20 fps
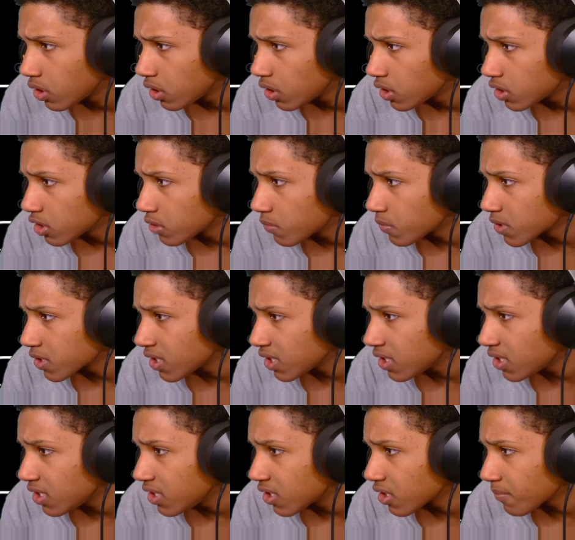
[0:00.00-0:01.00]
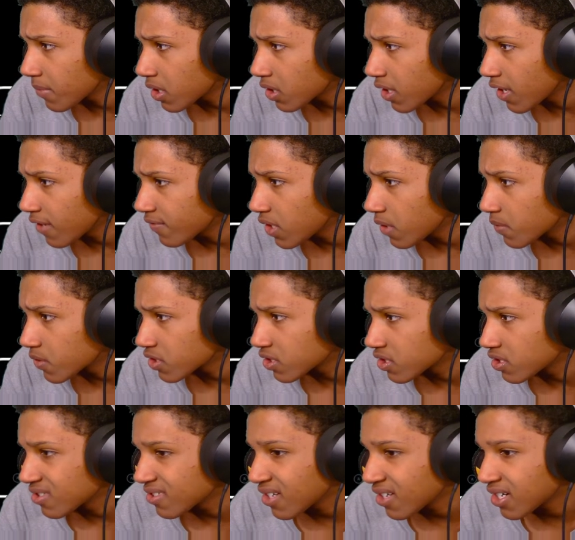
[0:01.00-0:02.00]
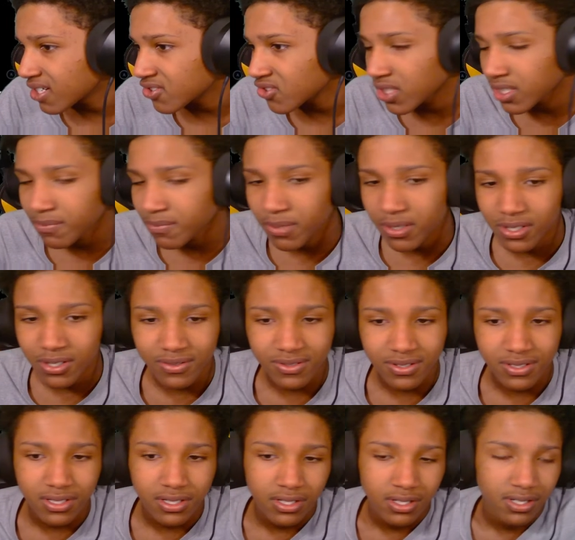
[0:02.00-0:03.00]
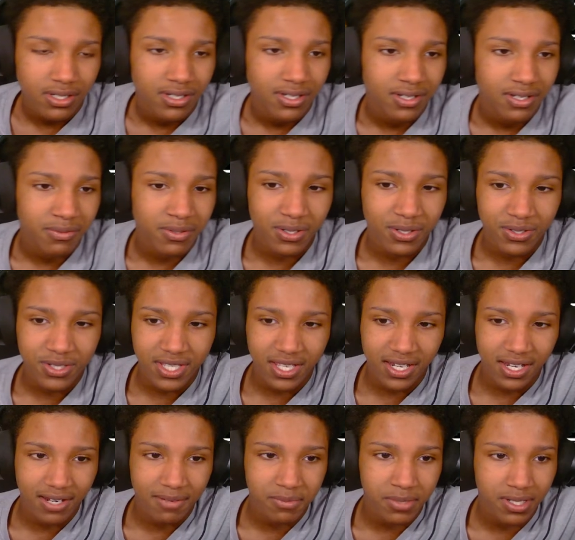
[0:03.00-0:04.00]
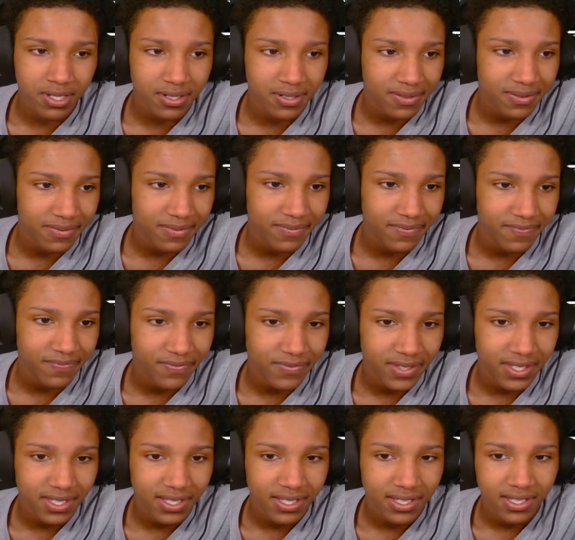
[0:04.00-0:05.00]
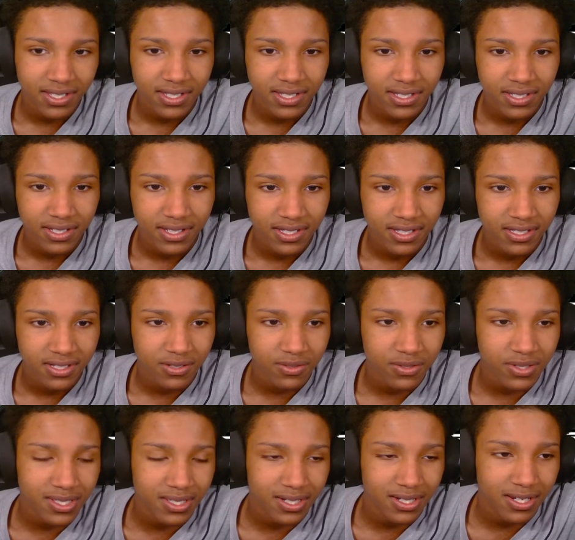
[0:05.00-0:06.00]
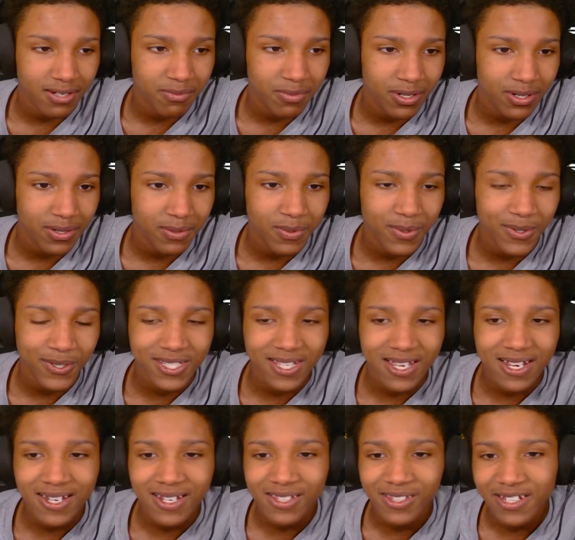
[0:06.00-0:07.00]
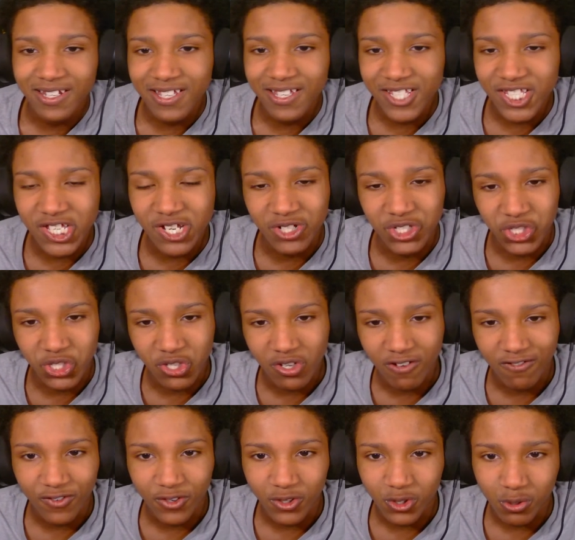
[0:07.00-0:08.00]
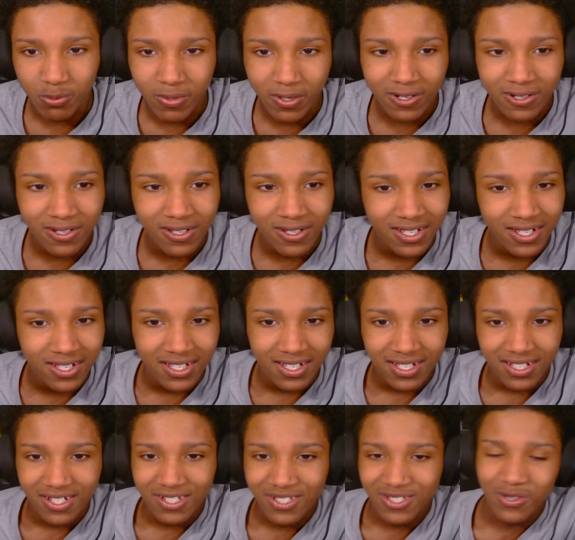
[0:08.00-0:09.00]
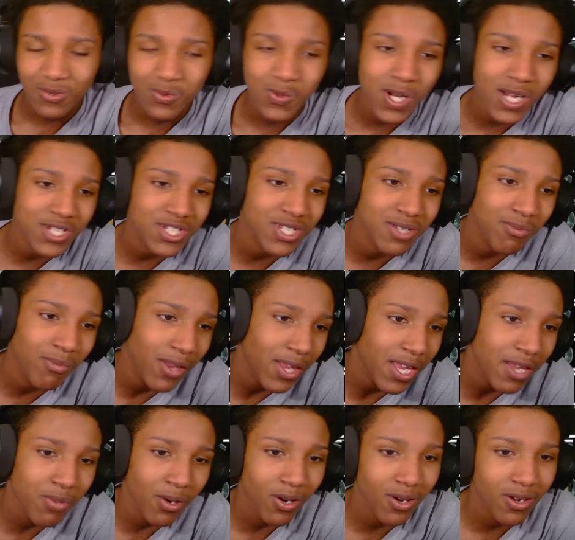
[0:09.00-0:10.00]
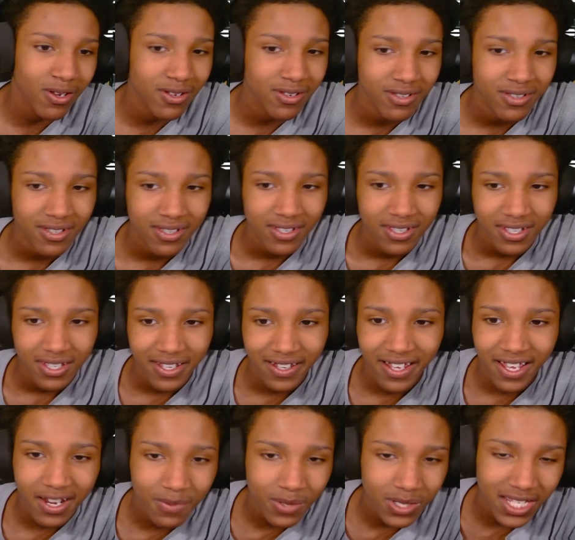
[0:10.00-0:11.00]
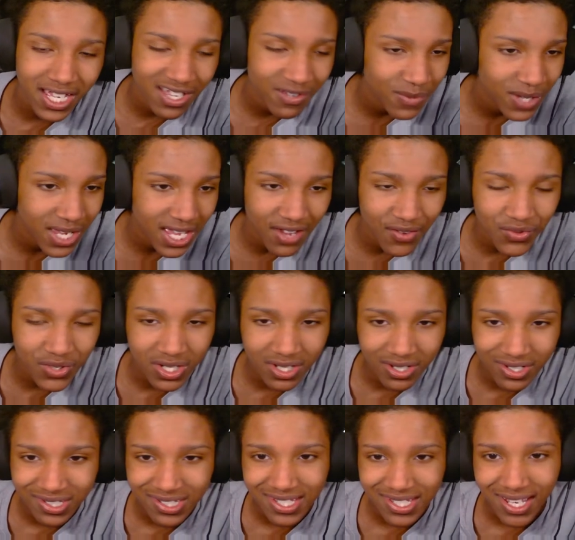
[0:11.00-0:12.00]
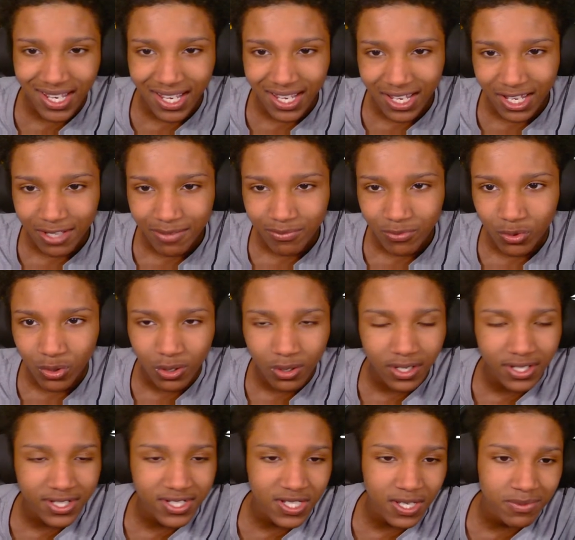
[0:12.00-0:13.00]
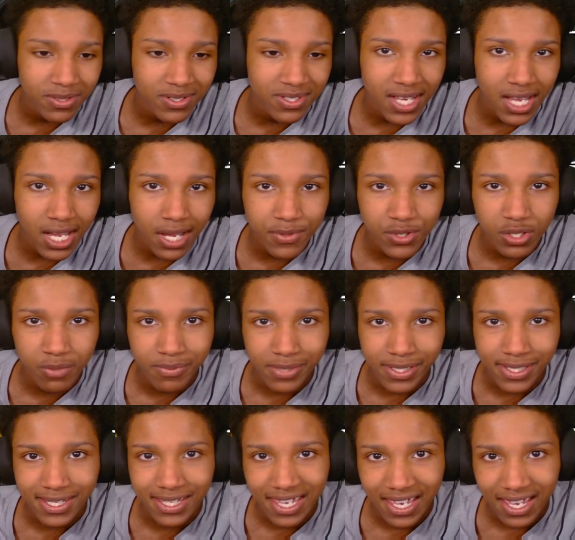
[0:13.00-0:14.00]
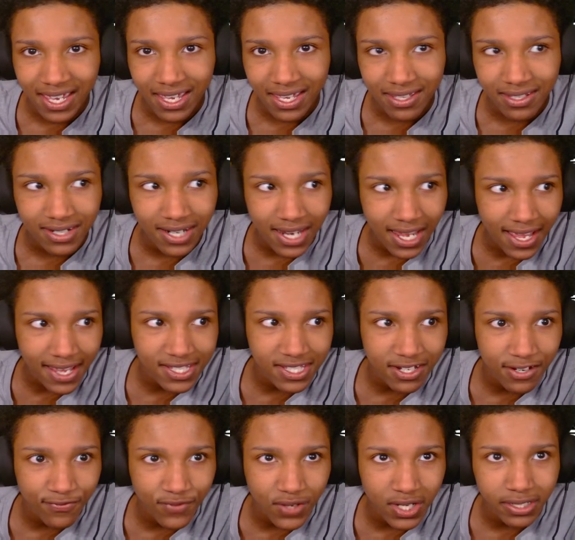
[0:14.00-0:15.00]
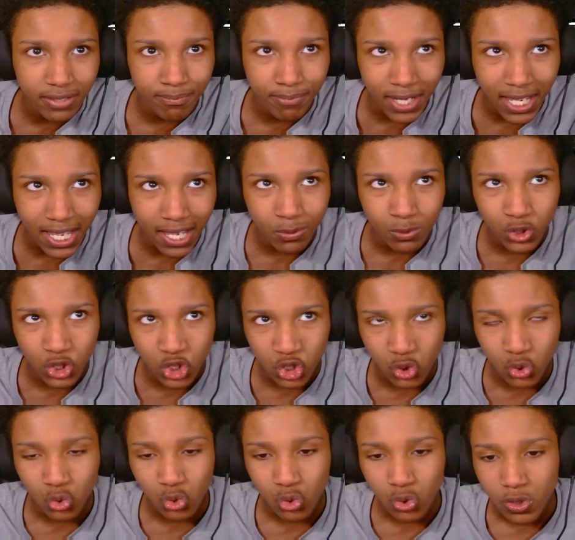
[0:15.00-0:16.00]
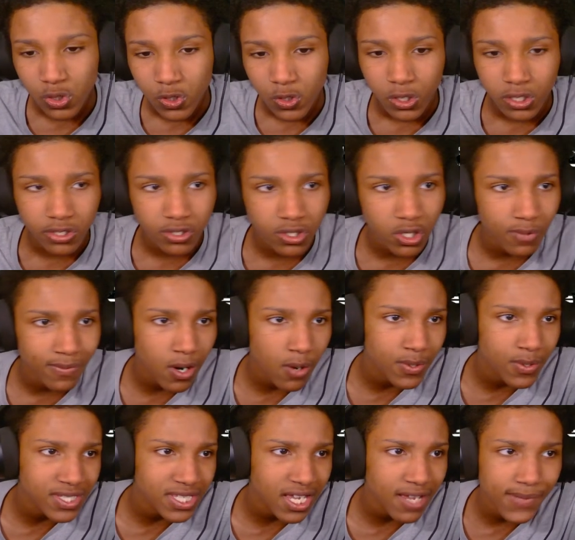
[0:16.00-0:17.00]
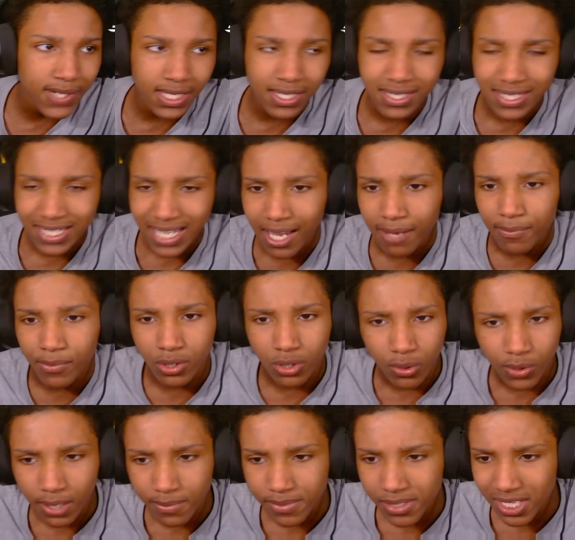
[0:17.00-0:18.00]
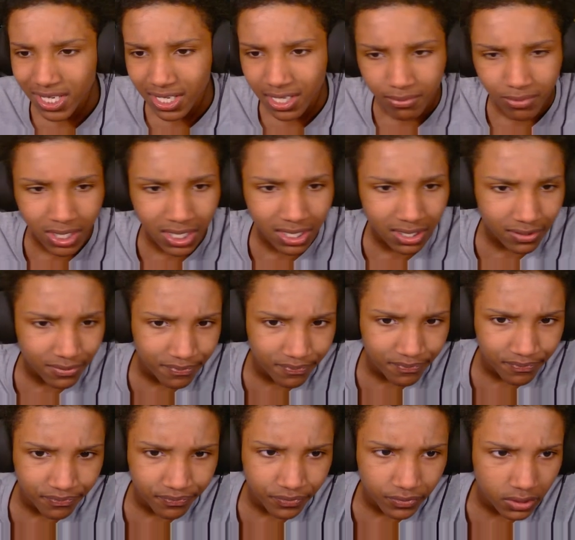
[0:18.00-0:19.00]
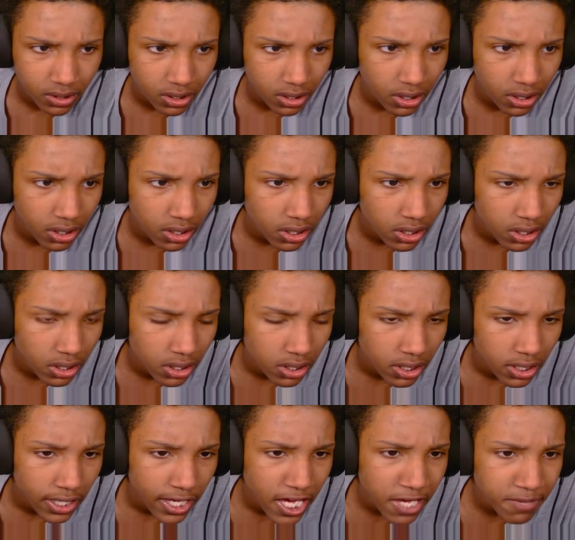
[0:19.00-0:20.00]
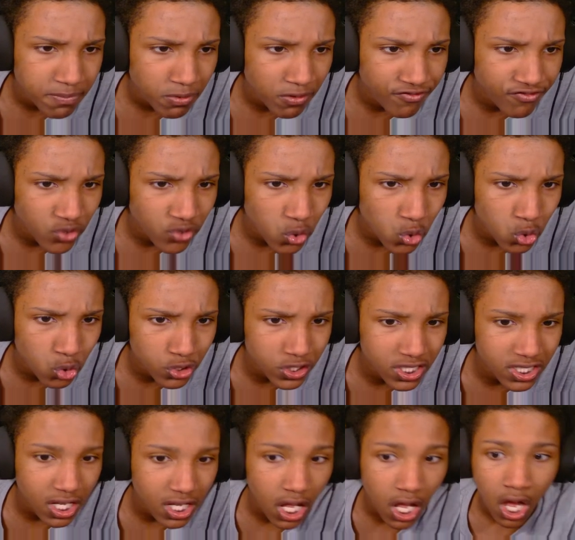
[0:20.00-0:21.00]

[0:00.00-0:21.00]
There wasn't any year of my life that was good, Andre, bro. Don't say that, bro. Don't say that, bro. Well, technically, this year is good for you, bro. Because you watching me, bro. And every day we having a good time. Well, except the times you're being gay and asking if I can pound you. You know, bro, I was having a good time. You know what I'm saying, bro? April Fools?